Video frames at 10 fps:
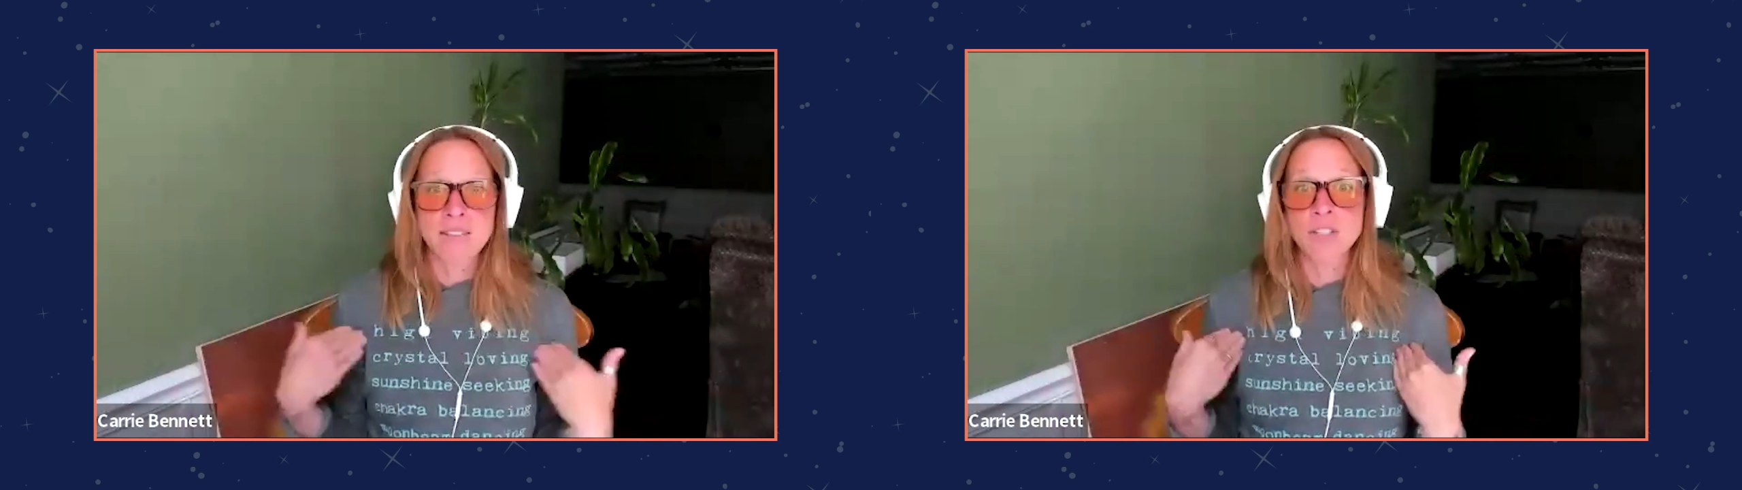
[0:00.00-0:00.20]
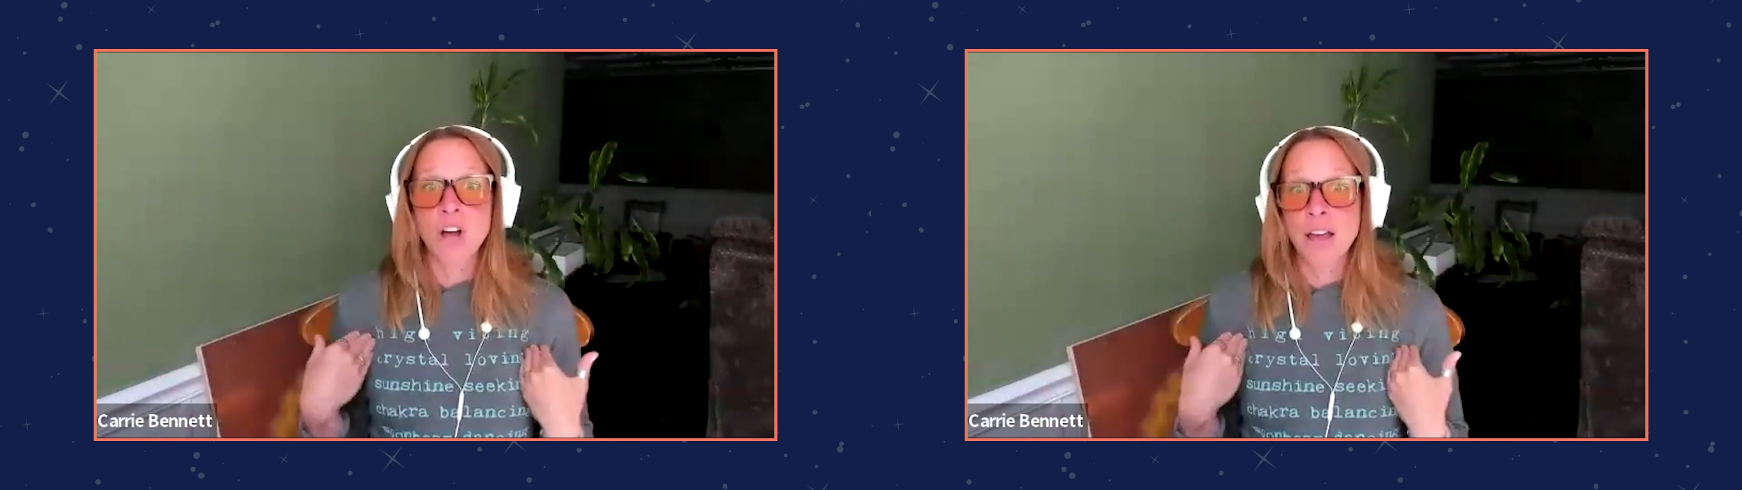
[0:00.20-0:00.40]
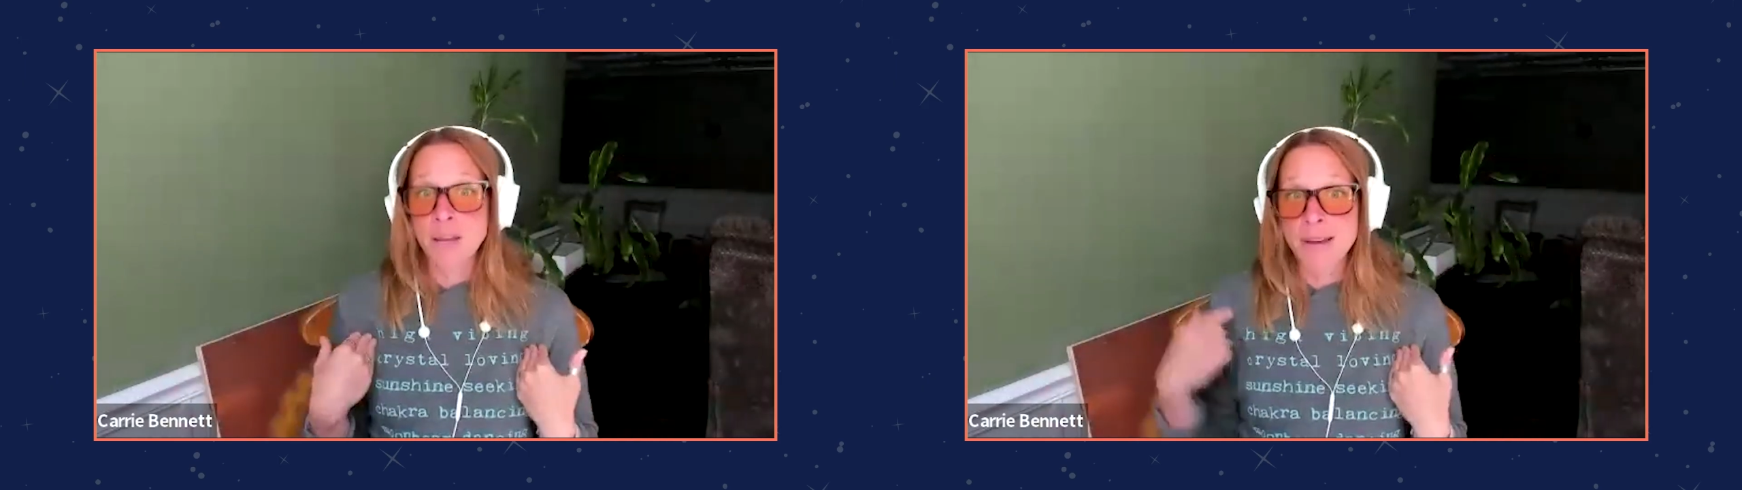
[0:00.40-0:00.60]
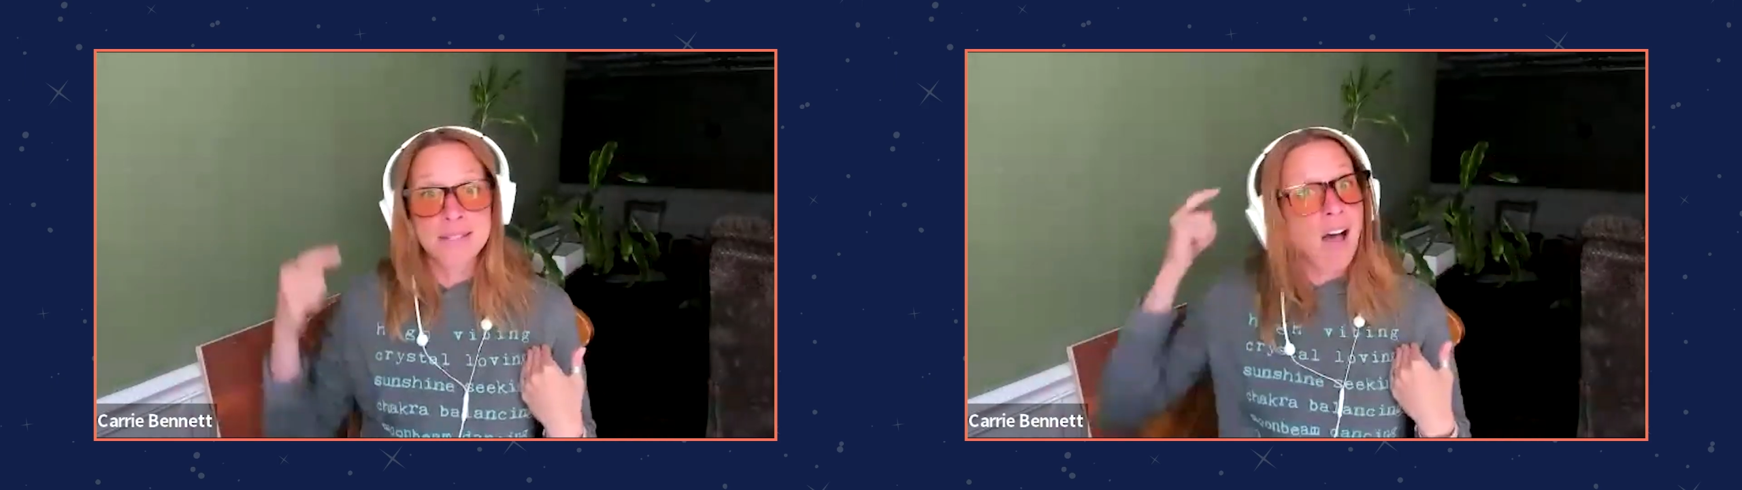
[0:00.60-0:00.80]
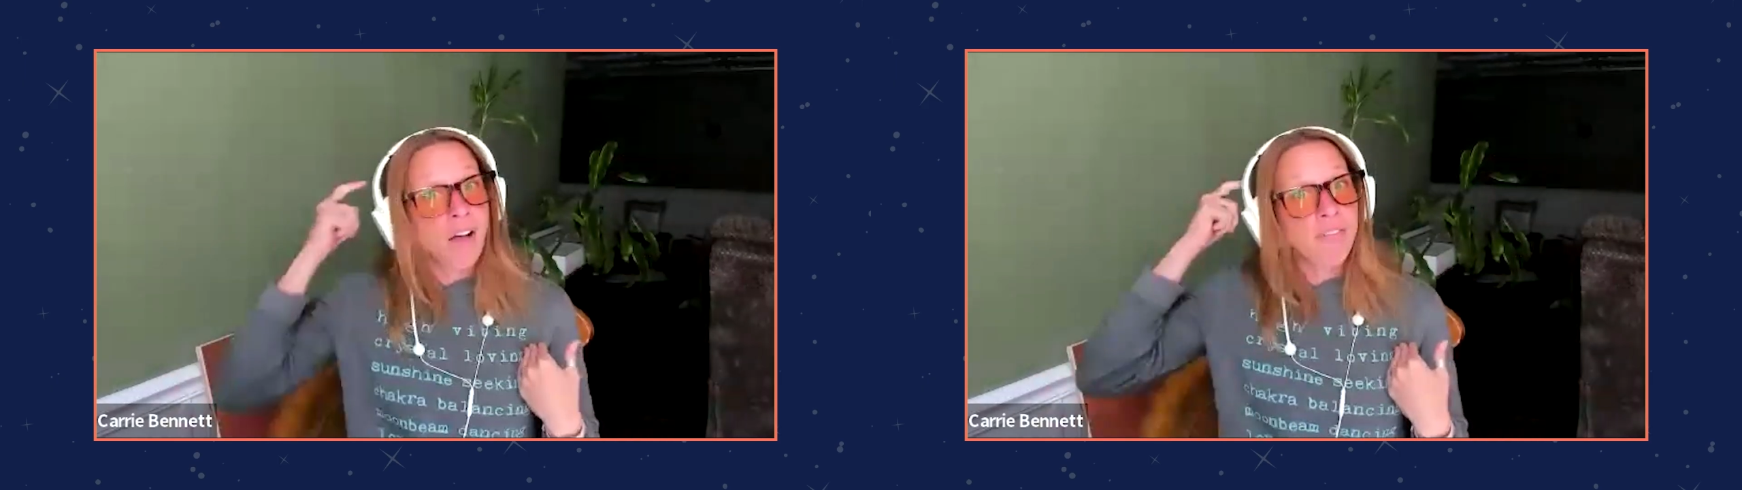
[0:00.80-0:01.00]
I saw in
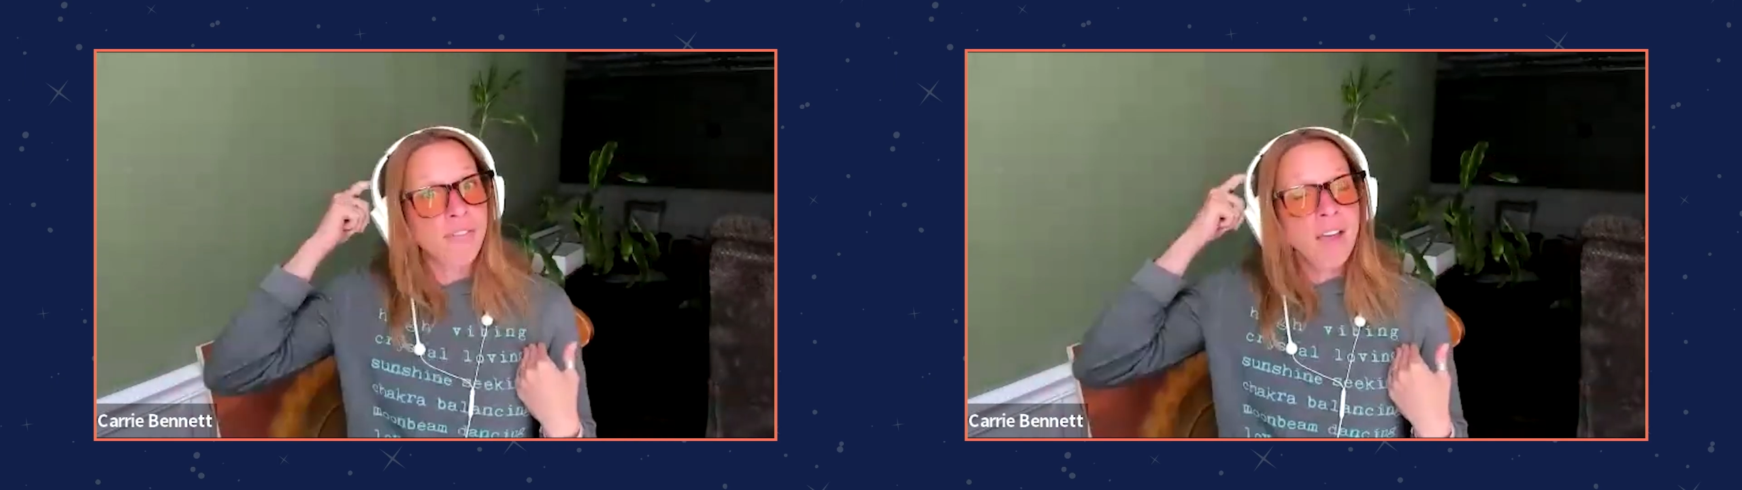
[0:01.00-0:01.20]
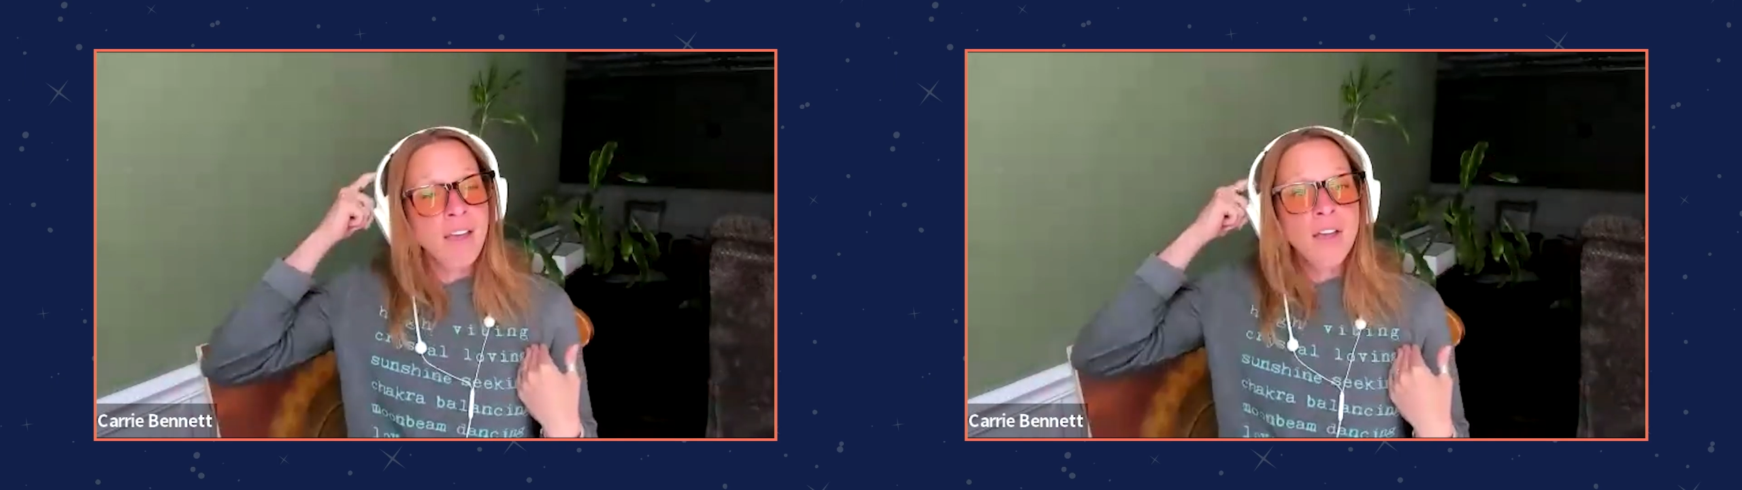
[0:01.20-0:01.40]
myself.